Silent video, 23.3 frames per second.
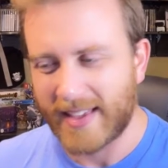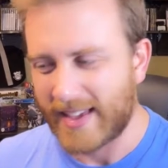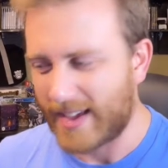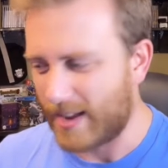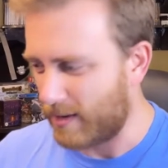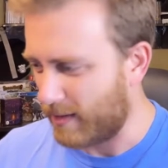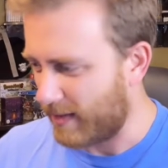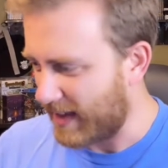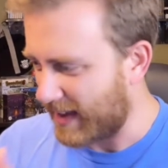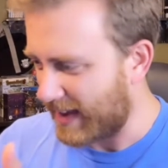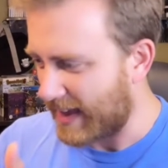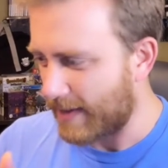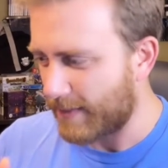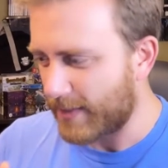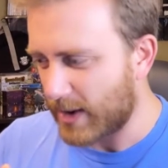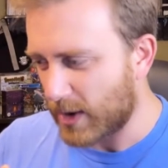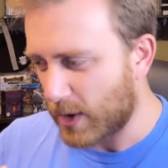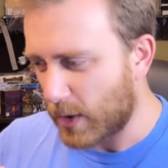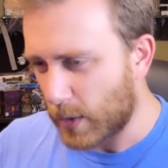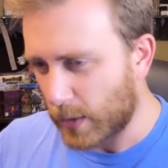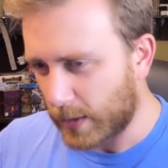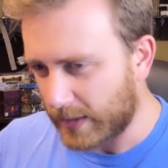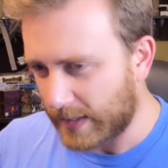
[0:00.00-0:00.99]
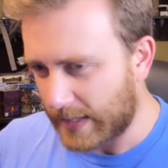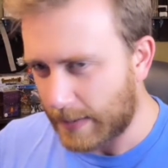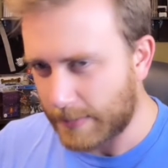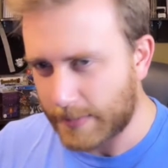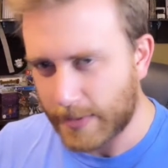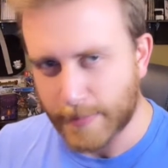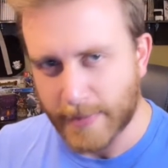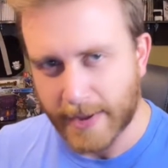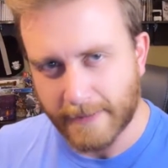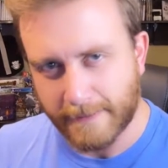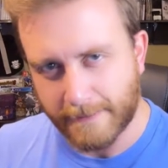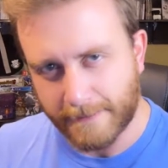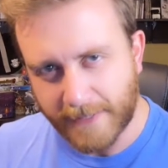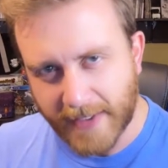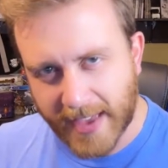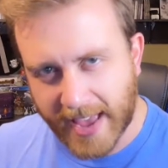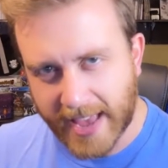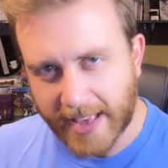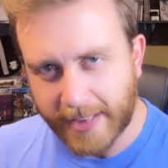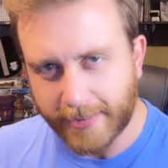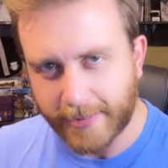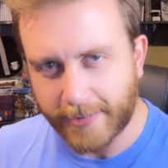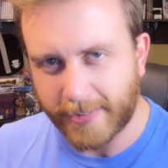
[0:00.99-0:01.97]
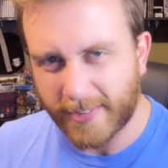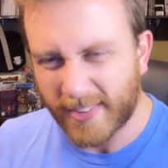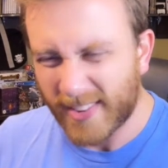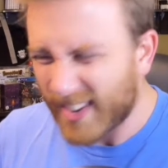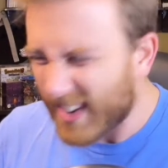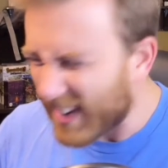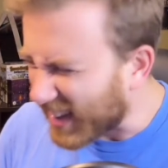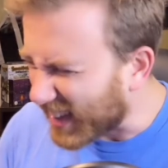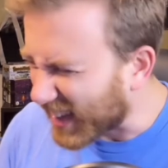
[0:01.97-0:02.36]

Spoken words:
I don't like having to hold it up to my face